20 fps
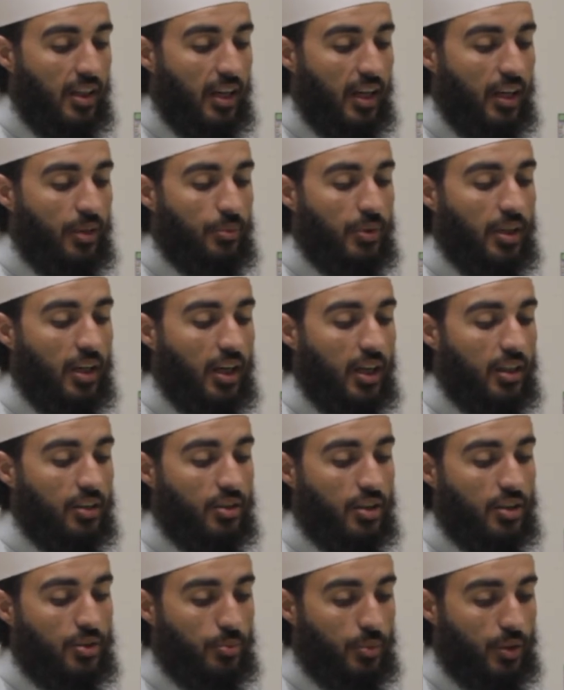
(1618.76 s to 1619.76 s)
and we are
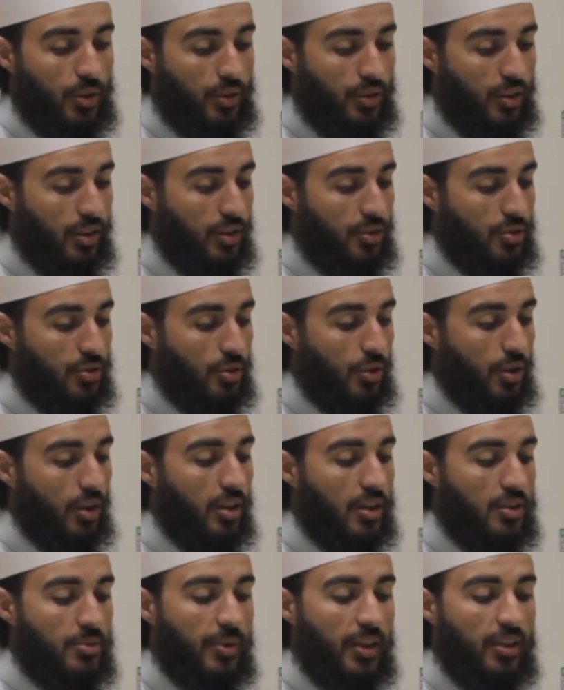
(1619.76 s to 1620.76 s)
trustworthy." So
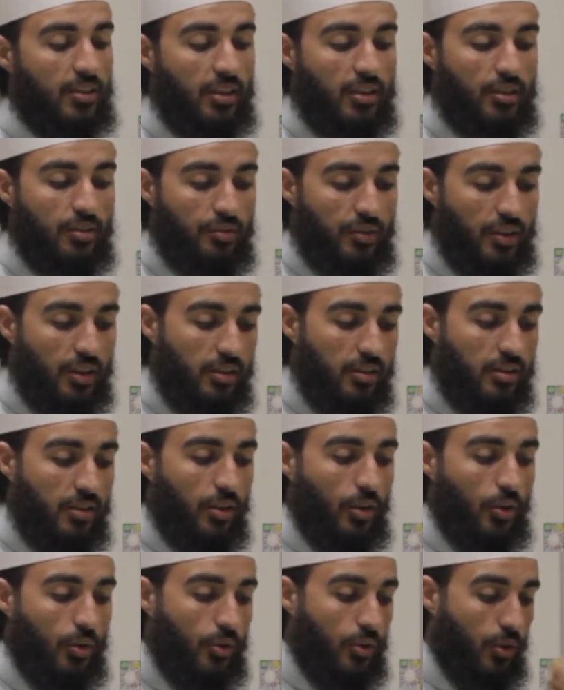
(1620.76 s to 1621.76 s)
Allah subhanahu wa ta'ala revealed,
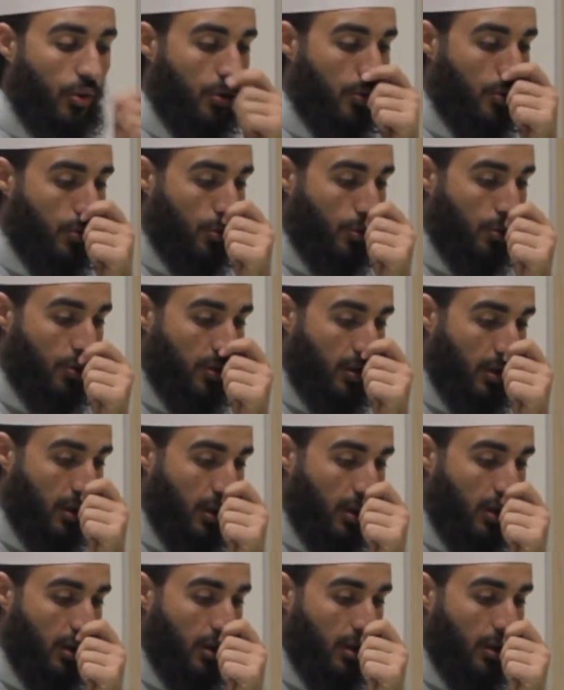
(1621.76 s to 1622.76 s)
"Of those whose
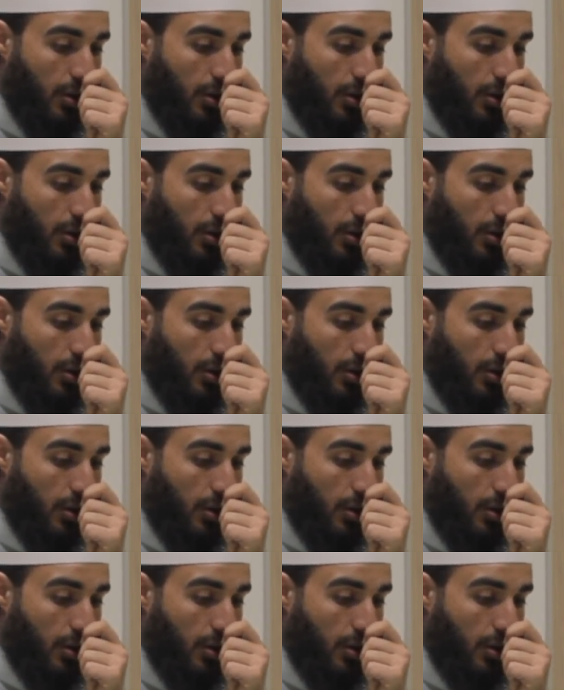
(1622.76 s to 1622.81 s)
key